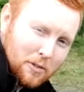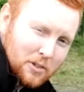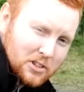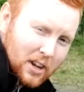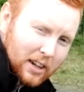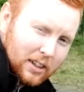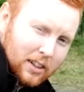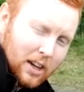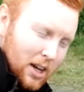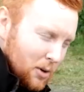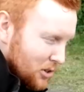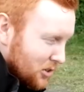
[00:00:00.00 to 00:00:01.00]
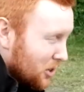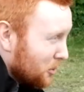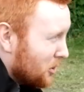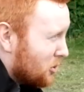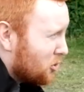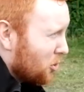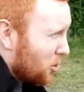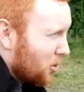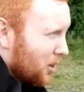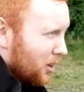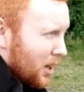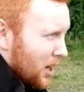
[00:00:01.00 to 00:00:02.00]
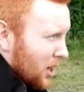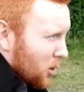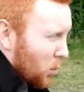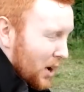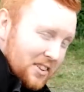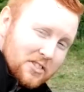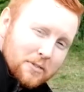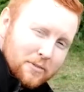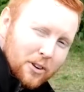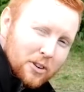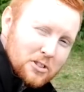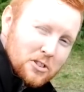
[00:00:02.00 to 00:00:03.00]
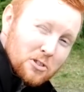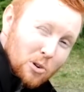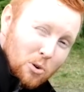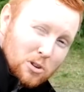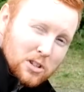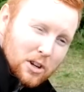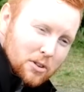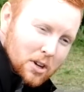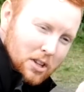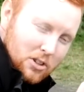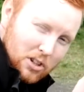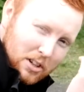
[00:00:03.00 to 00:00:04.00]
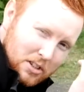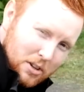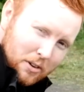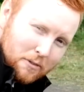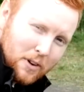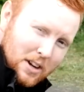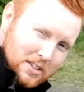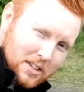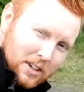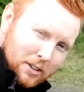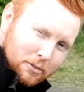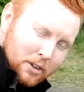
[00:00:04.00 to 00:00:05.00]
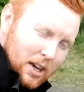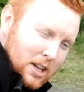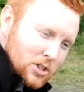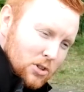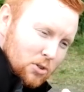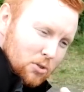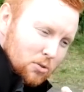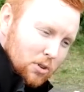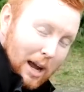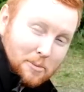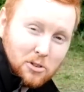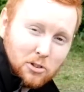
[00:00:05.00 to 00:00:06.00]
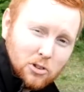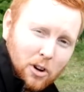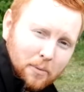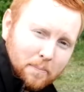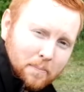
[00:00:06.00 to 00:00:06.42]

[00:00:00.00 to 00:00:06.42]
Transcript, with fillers: of a second, which is going to ensure that when it's in focus, it's also the shutter's going fast enough to capture the shot.